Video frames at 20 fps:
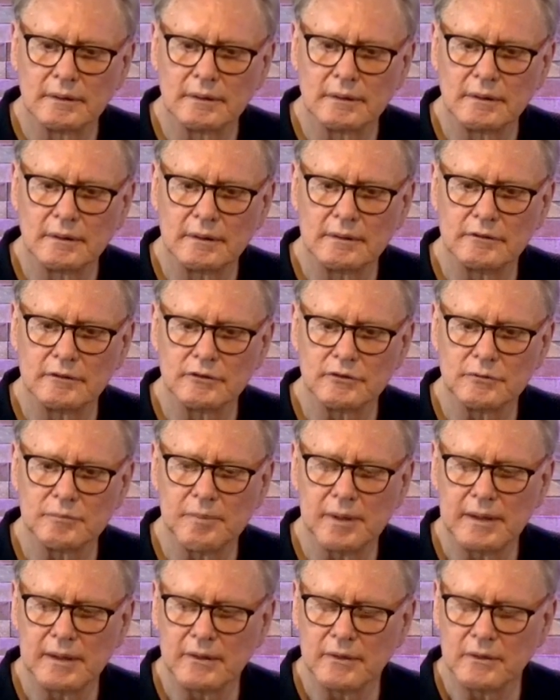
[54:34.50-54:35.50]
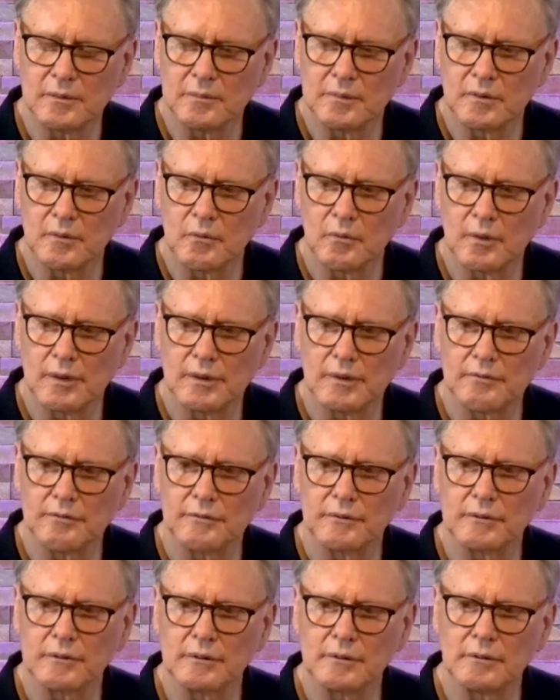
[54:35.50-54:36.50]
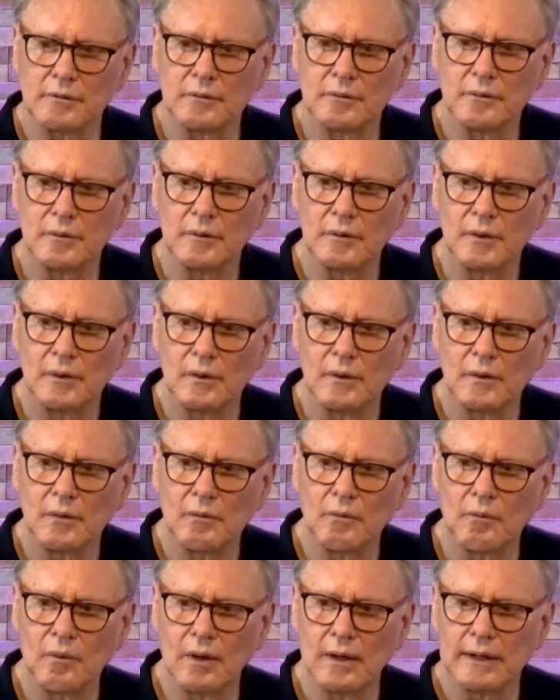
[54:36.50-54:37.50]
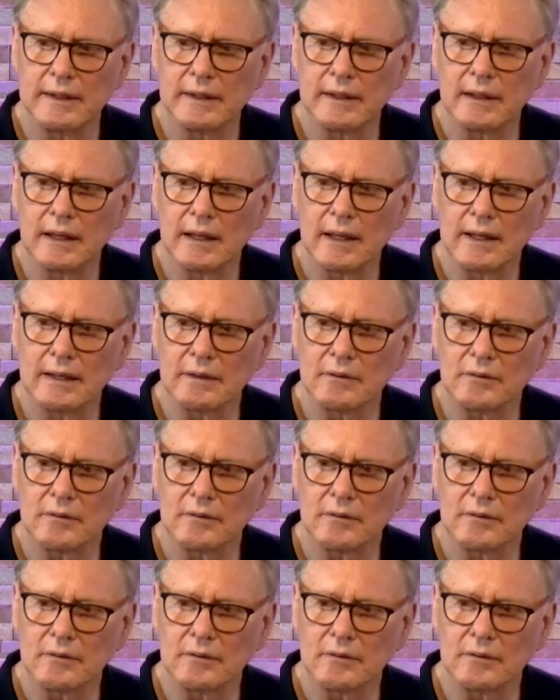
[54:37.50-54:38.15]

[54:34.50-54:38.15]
and just bathe them in the wonderful white light